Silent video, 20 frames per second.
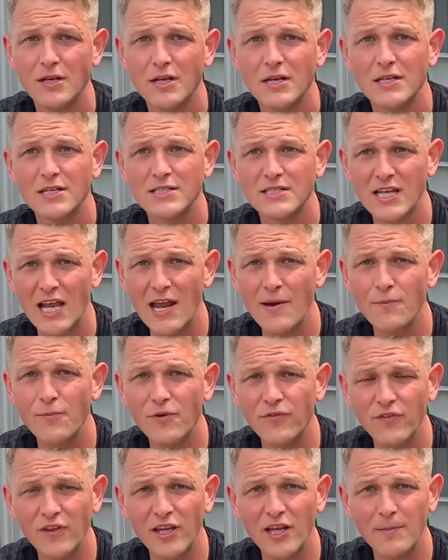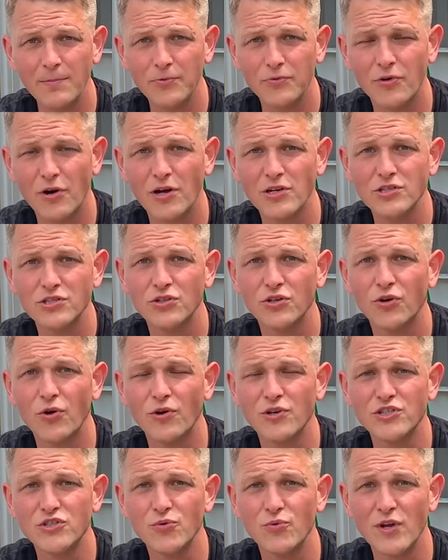Same with the hip thrust, you're going
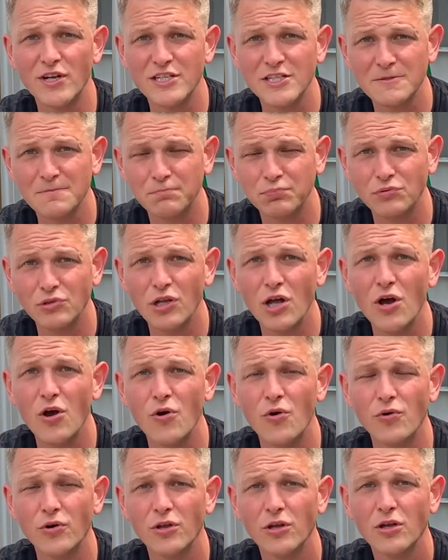to explode,